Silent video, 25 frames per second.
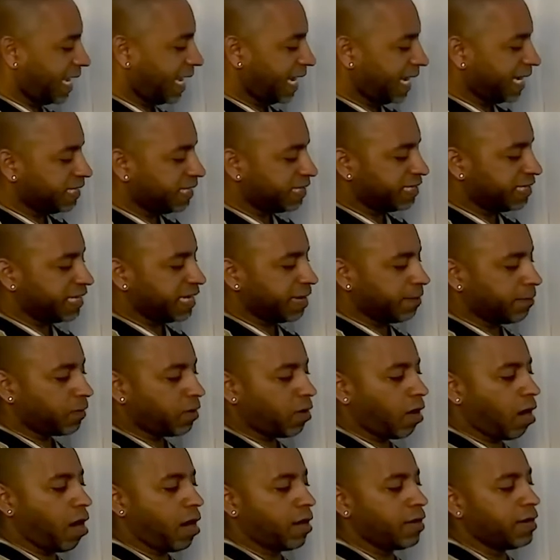ATM
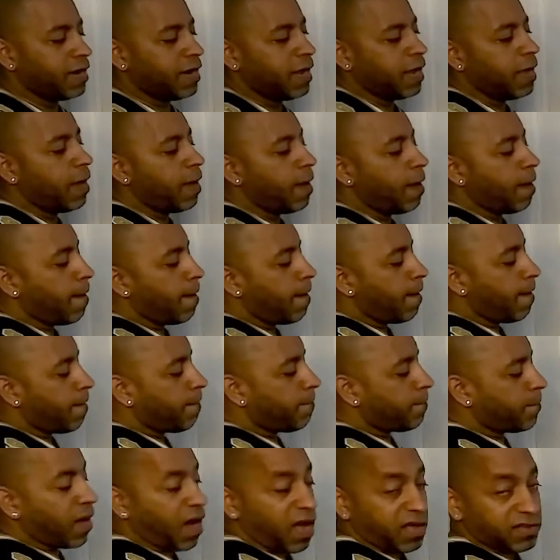card.
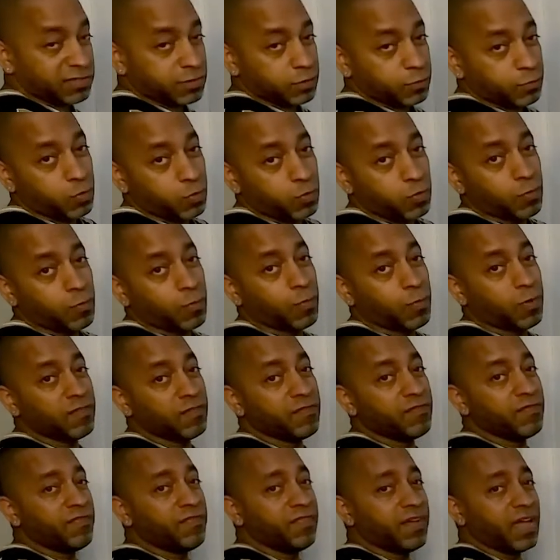Possible,
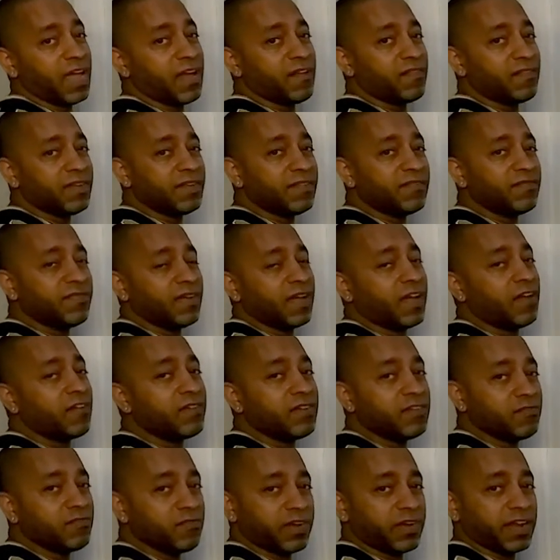but very,
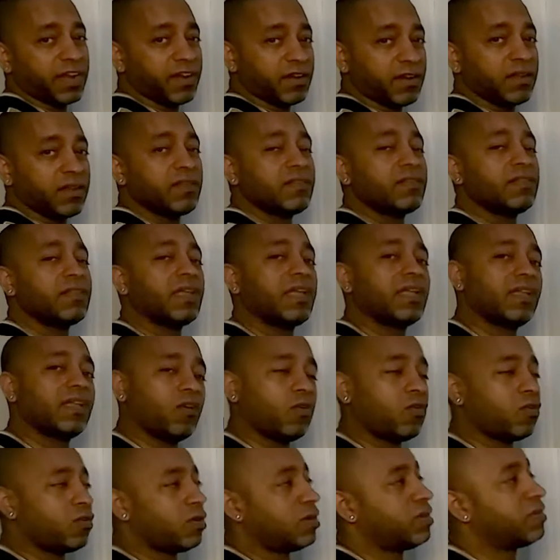very rare. If
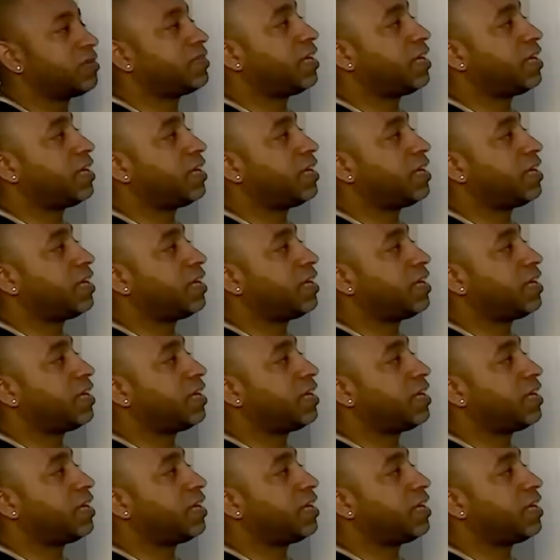on a